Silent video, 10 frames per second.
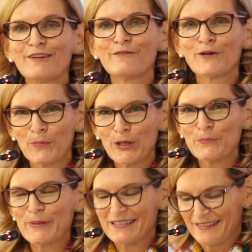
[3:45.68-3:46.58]
for
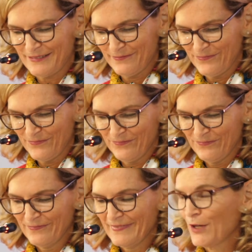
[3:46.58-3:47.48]
purpose.
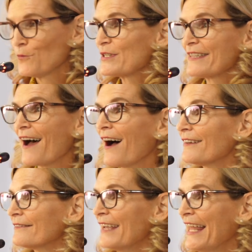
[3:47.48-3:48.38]
It was not
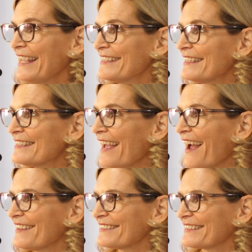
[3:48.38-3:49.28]
an easy
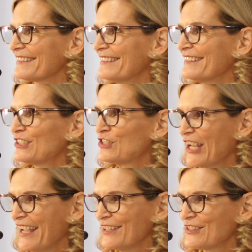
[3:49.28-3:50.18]
task.
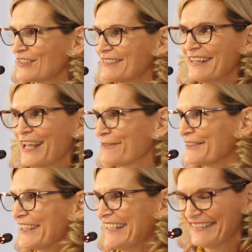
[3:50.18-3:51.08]
Change
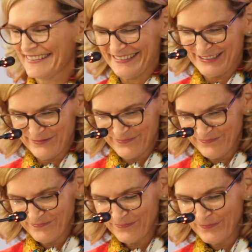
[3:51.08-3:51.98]
never is.
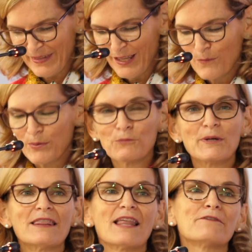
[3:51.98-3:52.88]
But
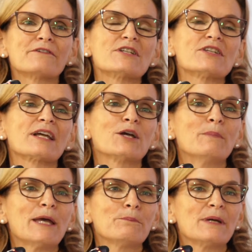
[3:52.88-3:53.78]
we leveraged the
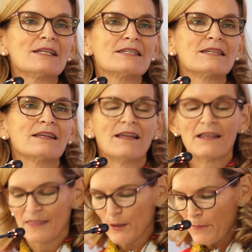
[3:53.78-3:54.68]
commitment,
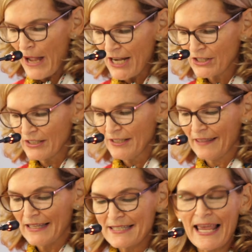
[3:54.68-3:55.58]
the passion,
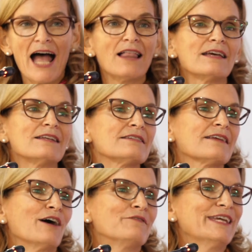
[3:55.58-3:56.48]
and the talent
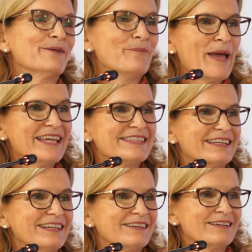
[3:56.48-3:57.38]
of the
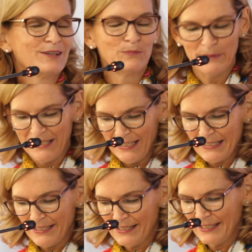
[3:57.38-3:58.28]
amazing B D
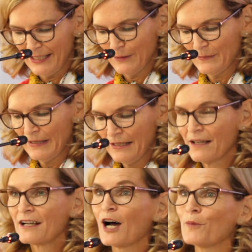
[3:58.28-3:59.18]
T team,
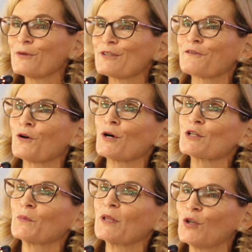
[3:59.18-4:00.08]
coupled, of
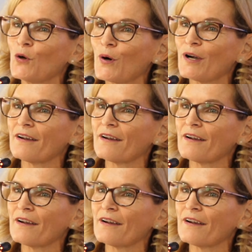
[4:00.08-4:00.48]
course, with your